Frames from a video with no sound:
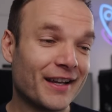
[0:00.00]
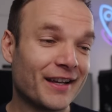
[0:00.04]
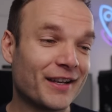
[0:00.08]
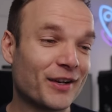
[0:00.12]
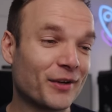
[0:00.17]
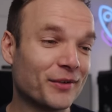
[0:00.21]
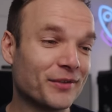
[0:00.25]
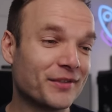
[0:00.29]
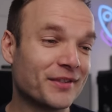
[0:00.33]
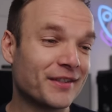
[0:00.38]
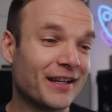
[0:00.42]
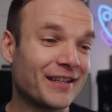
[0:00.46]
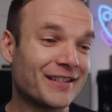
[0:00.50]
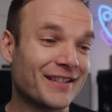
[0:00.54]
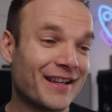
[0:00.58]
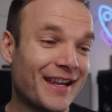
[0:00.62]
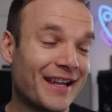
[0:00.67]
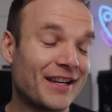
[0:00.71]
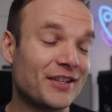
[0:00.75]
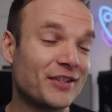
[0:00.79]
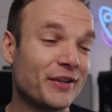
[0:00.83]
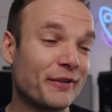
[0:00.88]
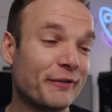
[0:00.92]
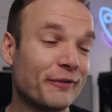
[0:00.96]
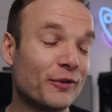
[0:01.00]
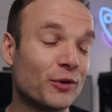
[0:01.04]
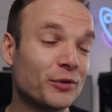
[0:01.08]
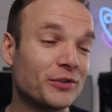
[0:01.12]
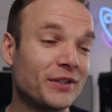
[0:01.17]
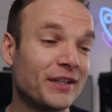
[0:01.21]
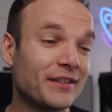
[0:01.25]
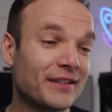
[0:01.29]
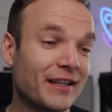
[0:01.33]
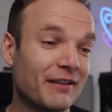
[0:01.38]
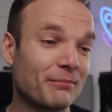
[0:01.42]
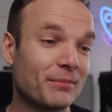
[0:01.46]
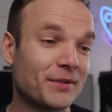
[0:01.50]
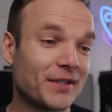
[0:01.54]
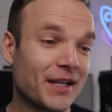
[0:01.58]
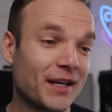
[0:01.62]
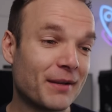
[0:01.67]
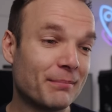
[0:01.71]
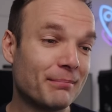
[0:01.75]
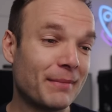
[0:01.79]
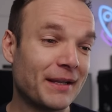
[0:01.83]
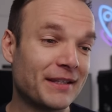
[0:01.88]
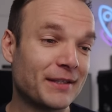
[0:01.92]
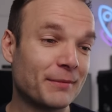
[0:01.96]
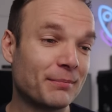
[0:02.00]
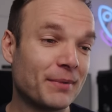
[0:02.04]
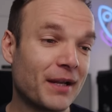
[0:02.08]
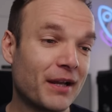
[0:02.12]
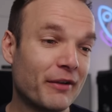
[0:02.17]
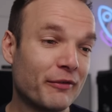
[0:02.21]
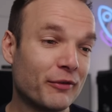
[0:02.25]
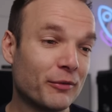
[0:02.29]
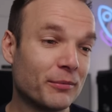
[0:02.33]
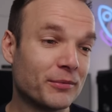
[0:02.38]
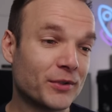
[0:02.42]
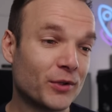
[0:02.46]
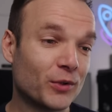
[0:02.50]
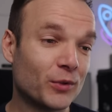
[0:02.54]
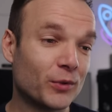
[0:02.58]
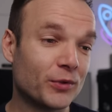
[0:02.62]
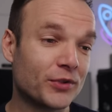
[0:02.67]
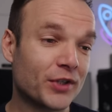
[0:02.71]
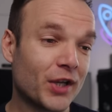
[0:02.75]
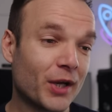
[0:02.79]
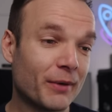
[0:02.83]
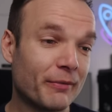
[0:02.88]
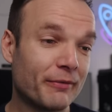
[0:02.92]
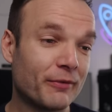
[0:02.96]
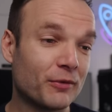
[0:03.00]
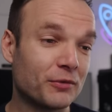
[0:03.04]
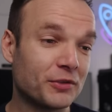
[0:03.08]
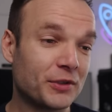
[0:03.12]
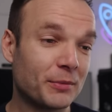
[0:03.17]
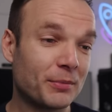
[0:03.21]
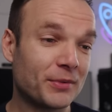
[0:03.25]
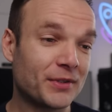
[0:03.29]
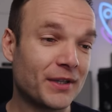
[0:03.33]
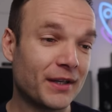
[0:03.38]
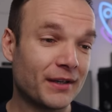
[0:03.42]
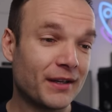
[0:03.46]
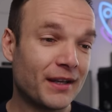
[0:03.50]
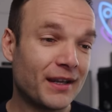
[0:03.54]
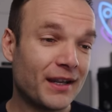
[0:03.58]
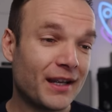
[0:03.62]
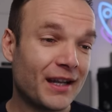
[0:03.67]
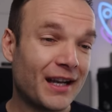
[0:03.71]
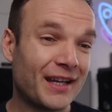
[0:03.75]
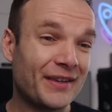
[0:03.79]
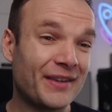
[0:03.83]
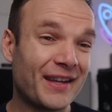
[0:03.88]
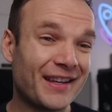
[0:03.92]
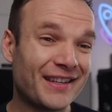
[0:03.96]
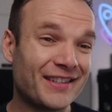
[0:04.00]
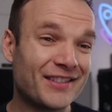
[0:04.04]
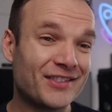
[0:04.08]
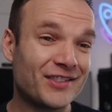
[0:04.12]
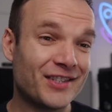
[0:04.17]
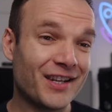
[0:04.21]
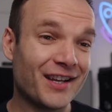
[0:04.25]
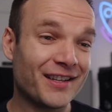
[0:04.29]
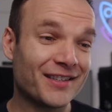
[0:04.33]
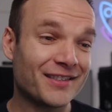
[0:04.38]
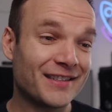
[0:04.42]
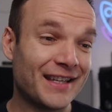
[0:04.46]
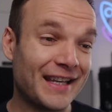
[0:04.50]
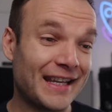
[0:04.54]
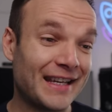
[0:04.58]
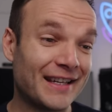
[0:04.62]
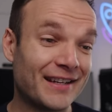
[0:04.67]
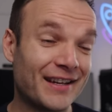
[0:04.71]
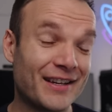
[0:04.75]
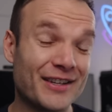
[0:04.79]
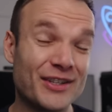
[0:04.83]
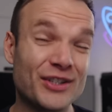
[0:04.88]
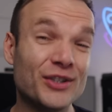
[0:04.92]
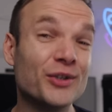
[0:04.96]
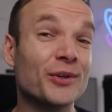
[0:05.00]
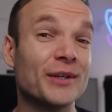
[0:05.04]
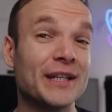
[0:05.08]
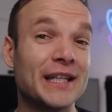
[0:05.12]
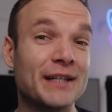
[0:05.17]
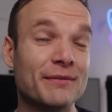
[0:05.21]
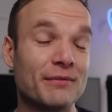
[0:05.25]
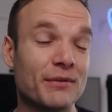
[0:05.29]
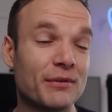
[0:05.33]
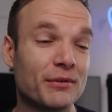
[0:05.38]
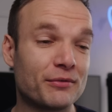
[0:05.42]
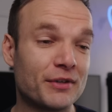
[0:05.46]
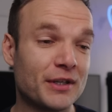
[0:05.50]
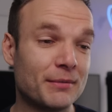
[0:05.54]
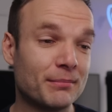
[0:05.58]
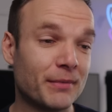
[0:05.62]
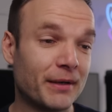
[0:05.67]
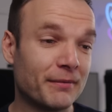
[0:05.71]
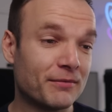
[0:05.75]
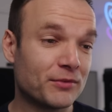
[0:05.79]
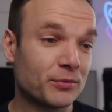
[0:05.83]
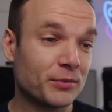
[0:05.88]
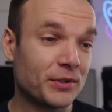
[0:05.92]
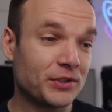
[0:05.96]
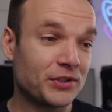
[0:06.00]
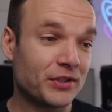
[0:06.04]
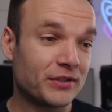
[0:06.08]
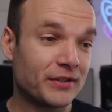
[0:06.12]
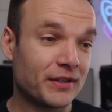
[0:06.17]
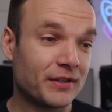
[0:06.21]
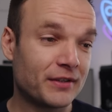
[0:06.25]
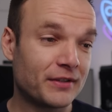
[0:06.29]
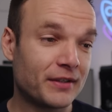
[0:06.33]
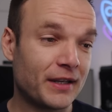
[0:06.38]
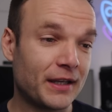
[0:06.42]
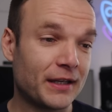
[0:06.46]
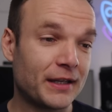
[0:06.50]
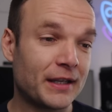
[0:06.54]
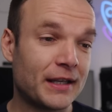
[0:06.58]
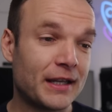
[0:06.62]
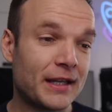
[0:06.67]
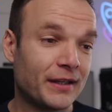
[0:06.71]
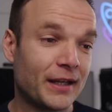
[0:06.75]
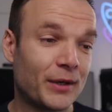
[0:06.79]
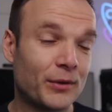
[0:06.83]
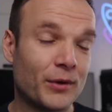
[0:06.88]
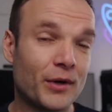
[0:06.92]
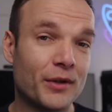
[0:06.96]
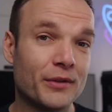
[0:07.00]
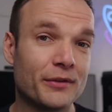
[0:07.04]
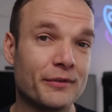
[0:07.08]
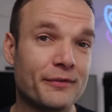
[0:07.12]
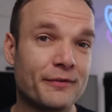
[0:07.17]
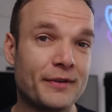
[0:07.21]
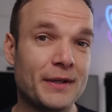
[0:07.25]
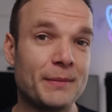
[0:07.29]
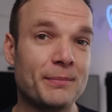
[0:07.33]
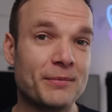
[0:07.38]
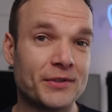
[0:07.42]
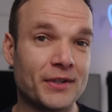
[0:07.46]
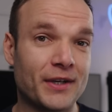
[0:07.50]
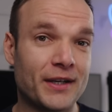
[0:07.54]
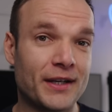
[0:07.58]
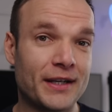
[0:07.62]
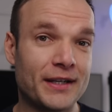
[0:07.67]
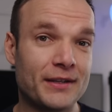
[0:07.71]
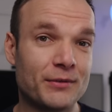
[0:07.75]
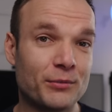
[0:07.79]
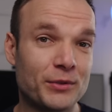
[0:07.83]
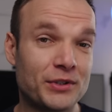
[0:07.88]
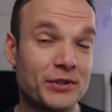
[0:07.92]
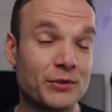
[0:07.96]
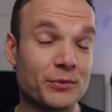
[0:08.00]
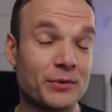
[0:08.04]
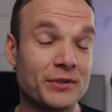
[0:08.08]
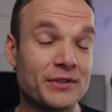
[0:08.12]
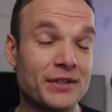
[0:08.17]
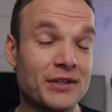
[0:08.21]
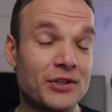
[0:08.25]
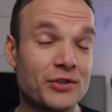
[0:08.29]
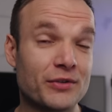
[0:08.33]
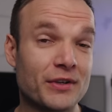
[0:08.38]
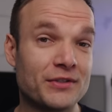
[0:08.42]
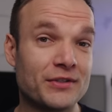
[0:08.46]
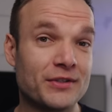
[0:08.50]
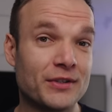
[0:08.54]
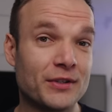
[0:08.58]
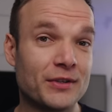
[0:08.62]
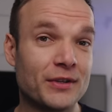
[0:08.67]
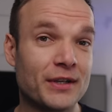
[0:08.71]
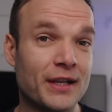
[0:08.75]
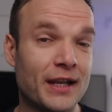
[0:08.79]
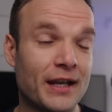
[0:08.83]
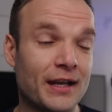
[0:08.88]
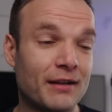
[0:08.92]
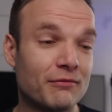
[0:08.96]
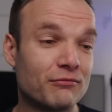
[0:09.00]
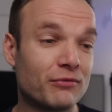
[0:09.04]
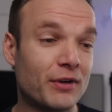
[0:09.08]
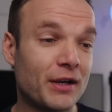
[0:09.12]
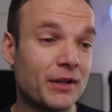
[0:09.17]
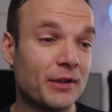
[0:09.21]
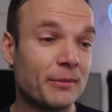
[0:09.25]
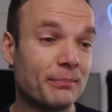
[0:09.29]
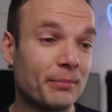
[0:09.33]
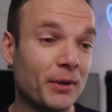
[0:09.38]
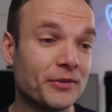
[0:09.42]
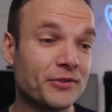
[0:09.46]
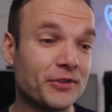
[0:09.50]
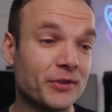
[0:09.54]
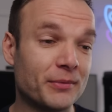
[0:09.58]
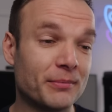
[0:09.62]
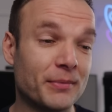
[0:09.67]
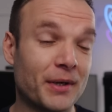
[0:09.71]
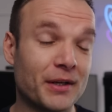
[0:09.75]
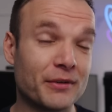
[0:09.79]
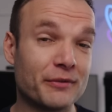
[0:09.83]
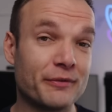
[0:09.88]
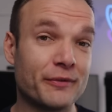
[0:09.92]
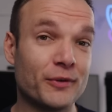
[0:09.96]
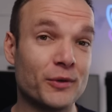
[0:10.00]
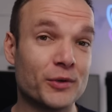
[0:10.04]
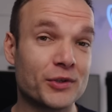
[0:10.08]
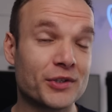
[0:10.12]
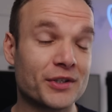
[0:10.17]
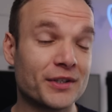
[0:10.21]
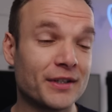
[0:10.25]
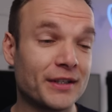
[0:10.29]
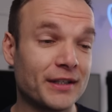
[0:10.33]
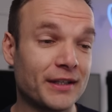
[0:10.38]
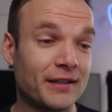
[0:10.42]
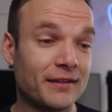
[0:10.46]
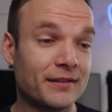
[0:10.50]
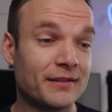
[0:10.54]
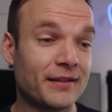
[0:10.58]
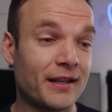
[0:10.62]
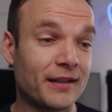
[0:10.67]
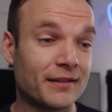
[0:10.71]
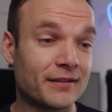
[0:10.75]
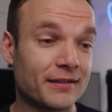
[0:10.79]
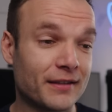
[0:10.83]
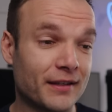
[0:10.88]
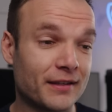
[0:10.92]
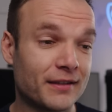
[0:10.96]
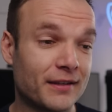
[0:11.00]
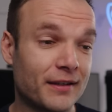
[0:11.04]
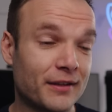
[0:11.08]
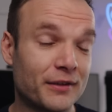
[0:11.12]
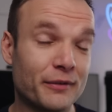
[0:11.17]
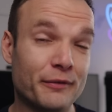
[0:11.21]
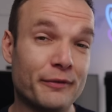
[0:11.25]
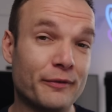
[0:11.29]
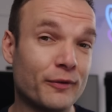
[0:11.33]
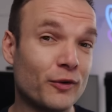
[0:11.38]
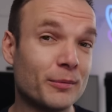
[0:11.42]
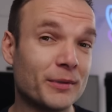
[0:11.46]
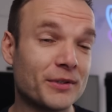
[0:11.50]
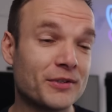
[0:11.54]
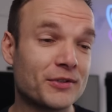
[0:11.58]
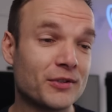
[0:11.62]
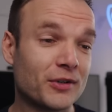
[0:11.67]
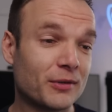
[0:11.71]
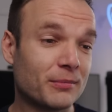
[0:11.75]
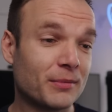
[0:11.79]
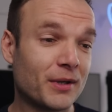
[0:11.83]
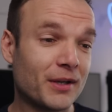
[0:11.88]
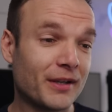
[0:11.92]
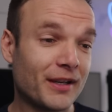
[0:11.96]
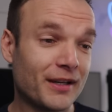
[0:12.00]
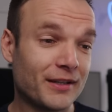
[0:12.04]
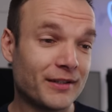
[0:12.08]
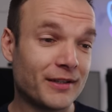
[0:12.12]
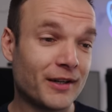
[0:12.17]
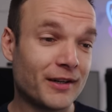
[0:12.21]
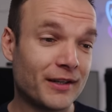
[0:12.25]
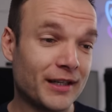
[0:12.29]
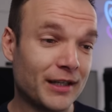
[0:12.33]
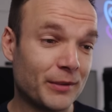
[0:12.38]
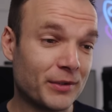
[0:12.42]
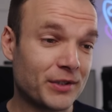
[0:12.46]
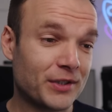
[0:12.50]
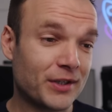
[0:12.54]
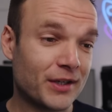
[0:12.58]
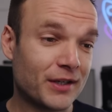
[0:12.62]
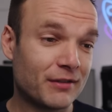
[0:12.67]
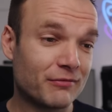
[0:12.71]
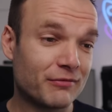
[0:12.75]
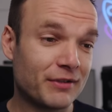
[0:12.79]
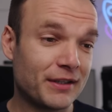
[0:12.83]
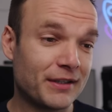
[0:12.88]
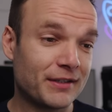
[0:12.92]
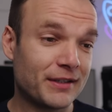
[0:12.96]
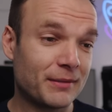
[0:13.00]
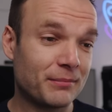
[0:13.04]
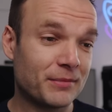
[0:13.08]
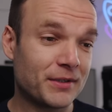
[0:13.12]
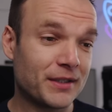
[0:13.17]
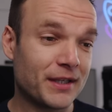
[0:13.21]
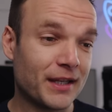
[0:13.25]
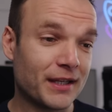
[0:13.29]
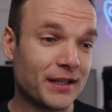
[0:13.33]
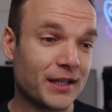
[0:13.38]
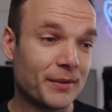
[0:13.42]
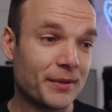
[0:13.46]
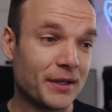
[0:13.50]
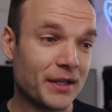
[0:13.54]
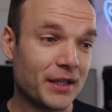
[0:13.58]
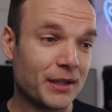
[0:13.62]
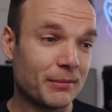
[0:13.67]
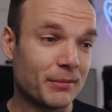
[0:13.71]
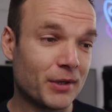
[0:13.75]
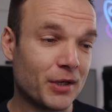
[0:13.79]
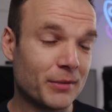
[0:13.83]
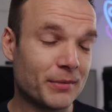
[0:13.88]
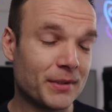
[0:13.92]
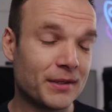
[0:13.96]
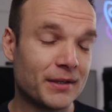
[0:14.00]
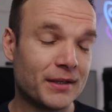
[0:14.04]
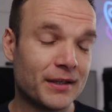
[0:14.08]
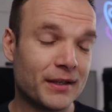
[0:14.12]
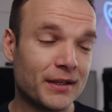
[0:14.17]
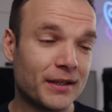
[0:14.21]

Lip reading: Constellation Energy 47% and Meta Platforms also up 40%. And that is just in not even 3 months, which is insane. Now on the flip side, which is always interesting to look at, right at the bottom, unfortunately, is Tesla, former stock market darling, which can't really seem to get going at the moment.